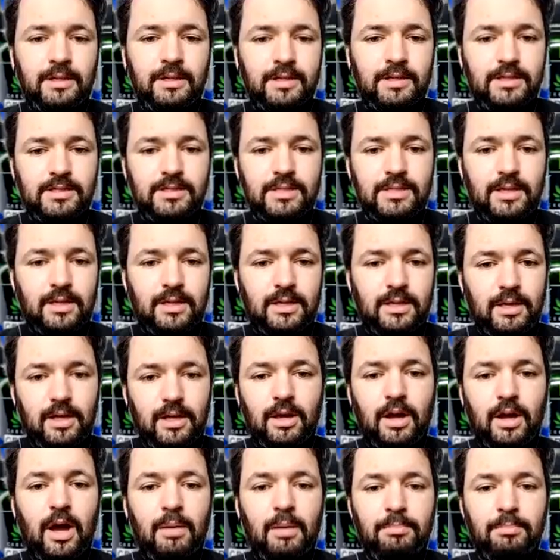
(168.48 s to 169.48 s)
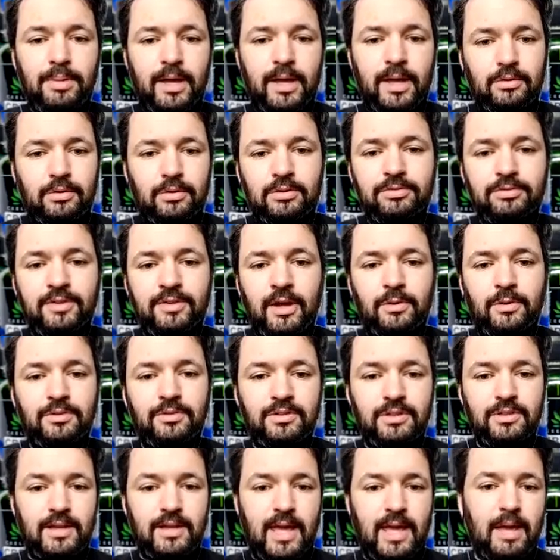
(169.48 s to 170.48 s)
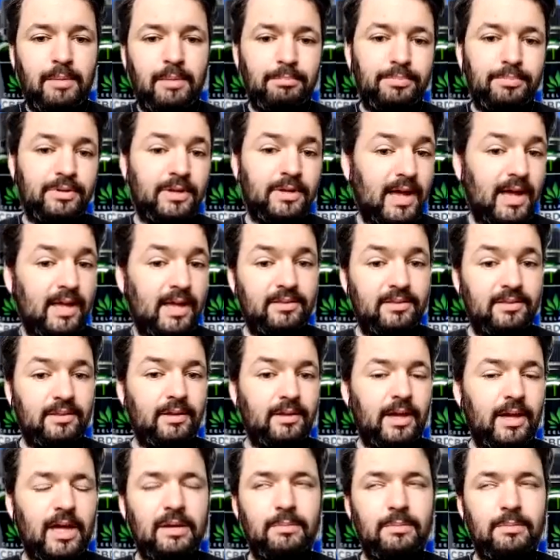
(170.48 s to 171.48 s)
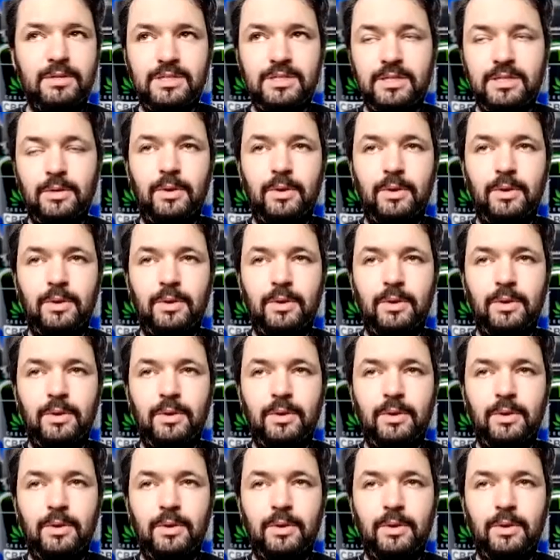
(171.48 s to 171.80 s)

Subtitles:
is a compound found in hemp and in cannabis. Now,